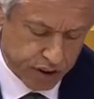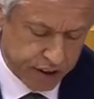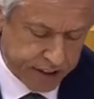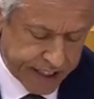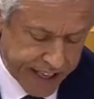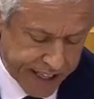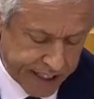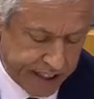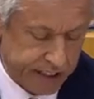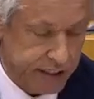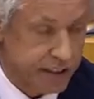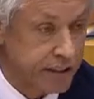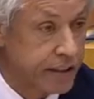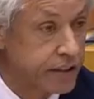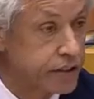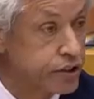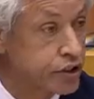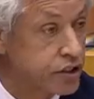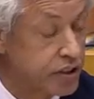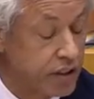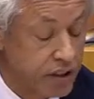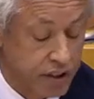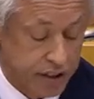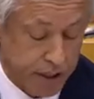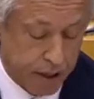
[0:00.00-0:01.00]
is the
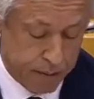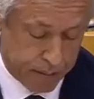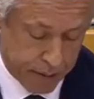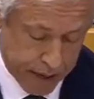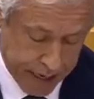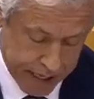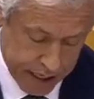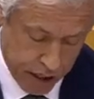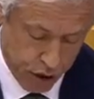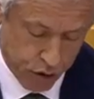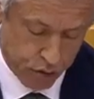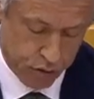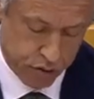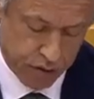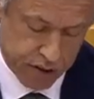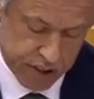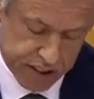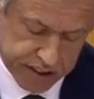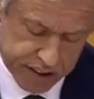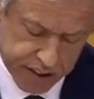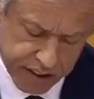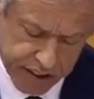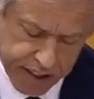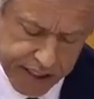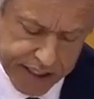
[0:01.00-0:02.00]
corollary of
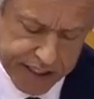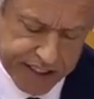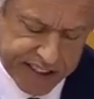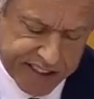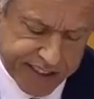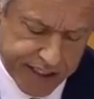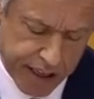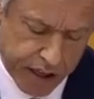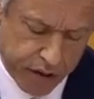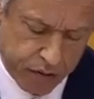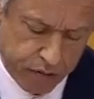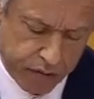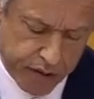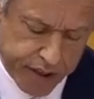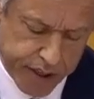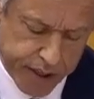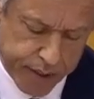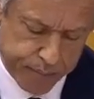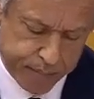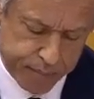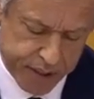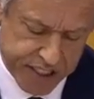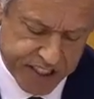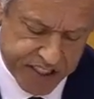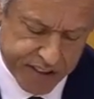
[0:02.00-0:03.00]
decades of work,
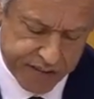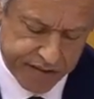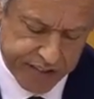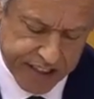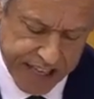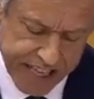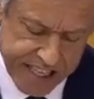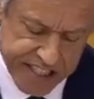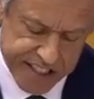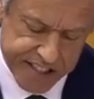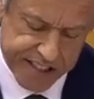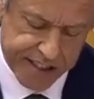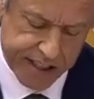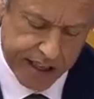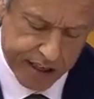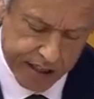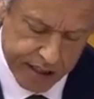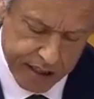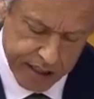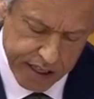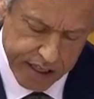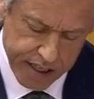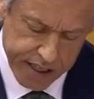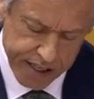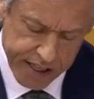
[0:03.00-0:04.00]
dedication
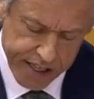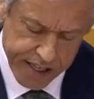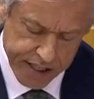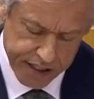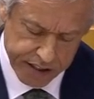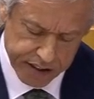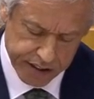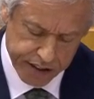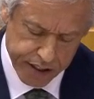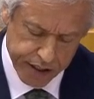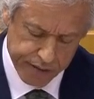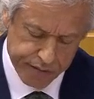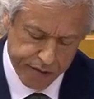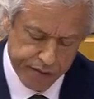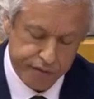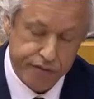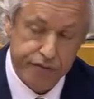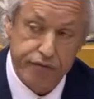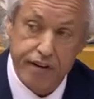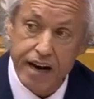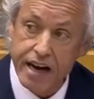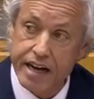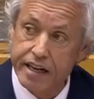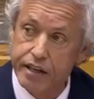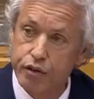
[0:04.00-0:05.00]
and perseverance,
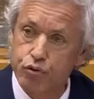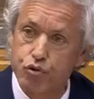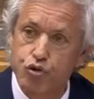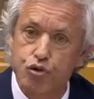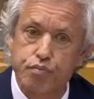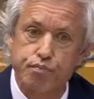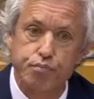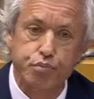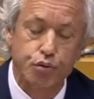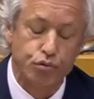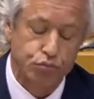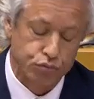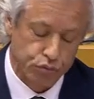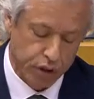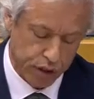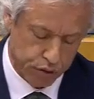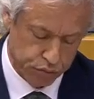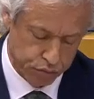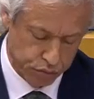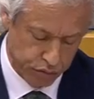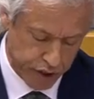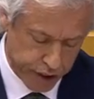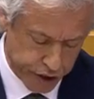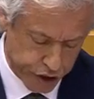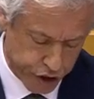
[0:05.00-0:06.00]
and which has
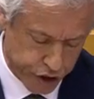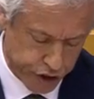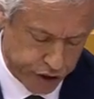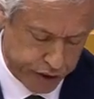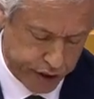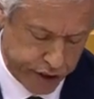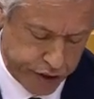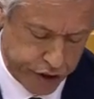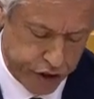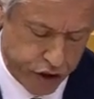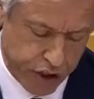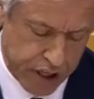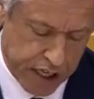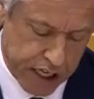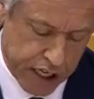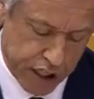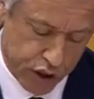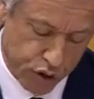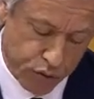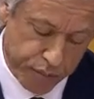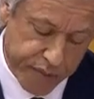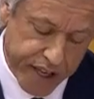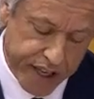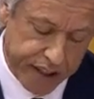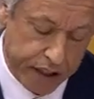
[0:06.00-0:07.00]
involved several
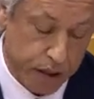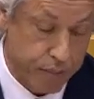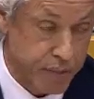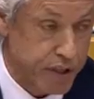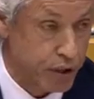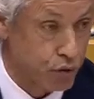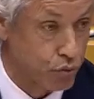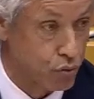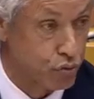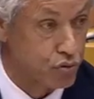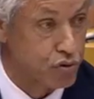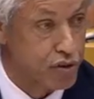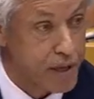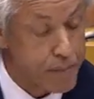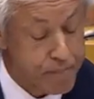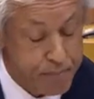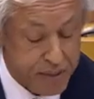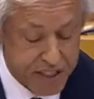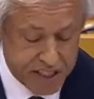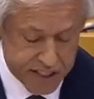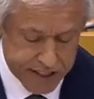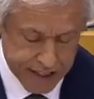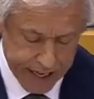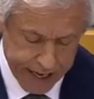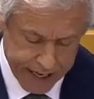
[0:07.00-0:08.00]
key players:
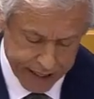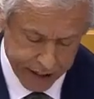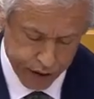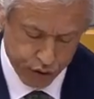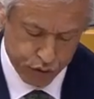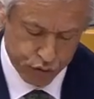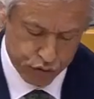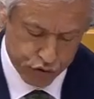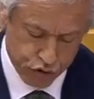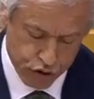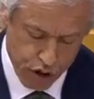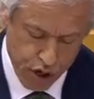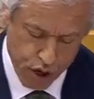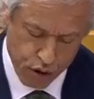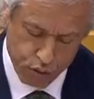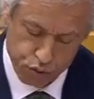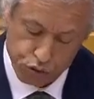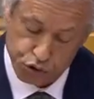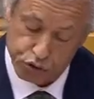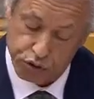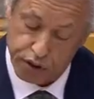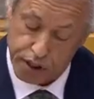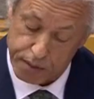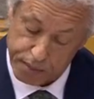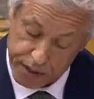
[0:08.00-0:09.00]

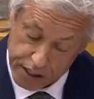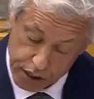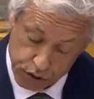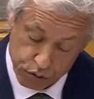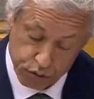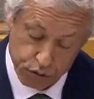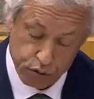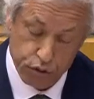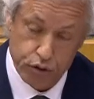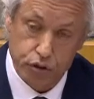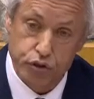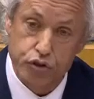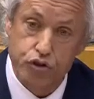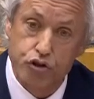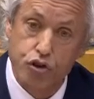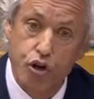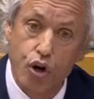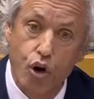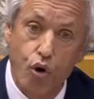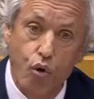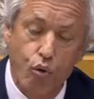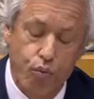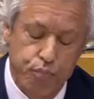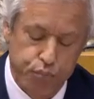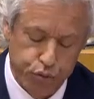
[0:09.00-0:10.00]
entrepreneurs,
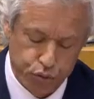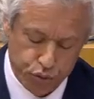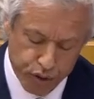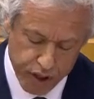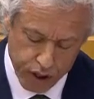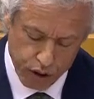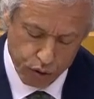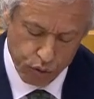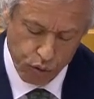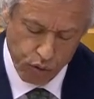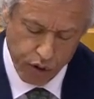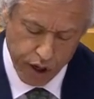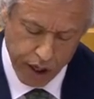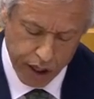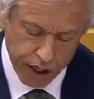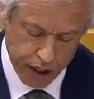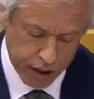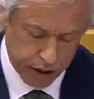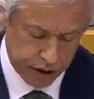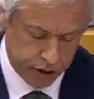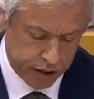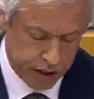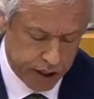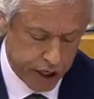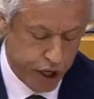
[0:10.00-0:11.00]
workers,
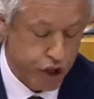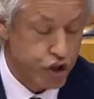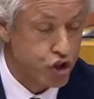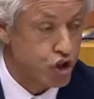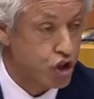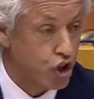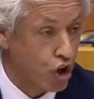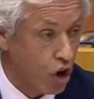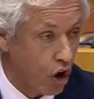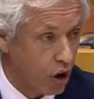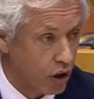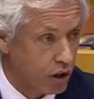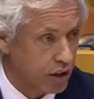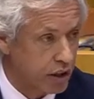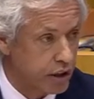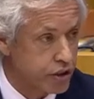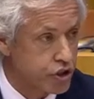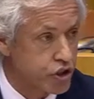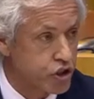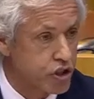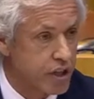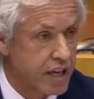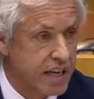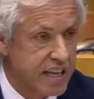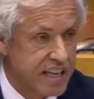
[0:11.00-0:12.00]
local authorities,
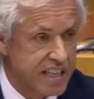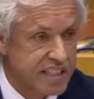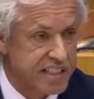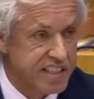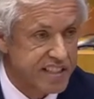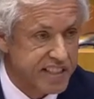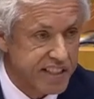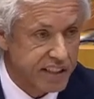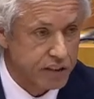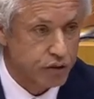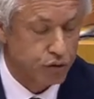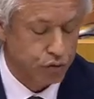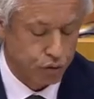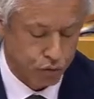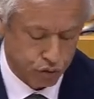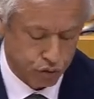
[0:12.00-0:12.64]
schools,